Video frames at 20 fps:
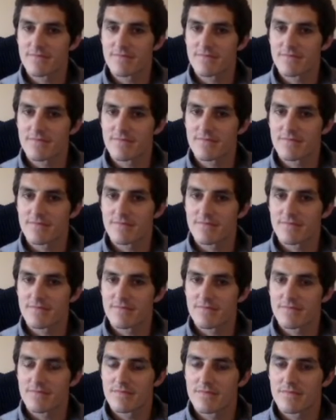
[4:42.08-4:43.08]

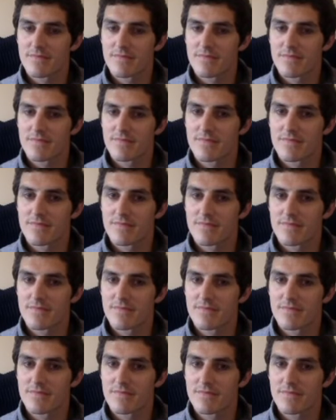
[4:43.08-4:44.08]

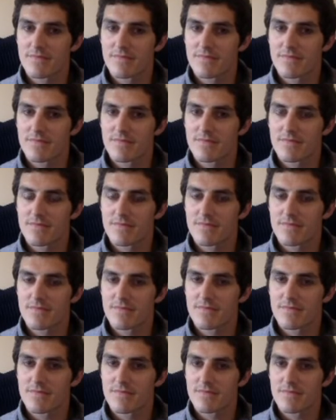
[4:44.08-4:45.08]

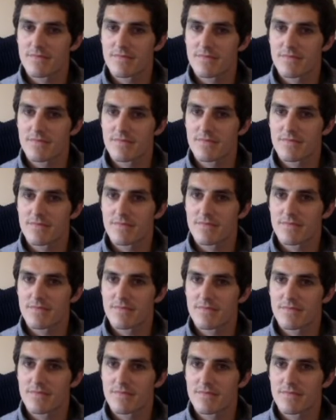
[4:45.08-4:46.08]

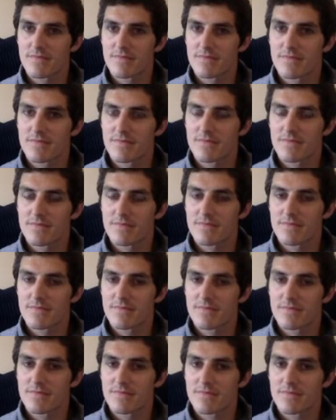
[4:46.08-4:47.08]

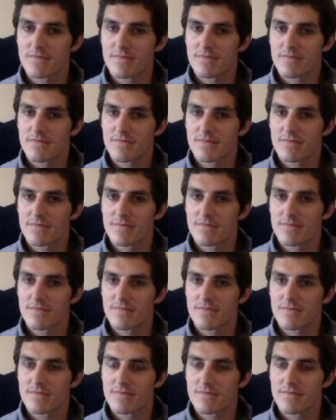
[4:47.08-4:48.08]

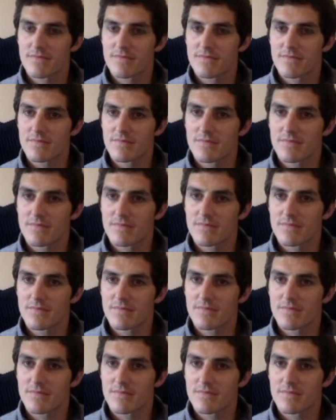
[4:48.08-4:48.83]
(not speaking)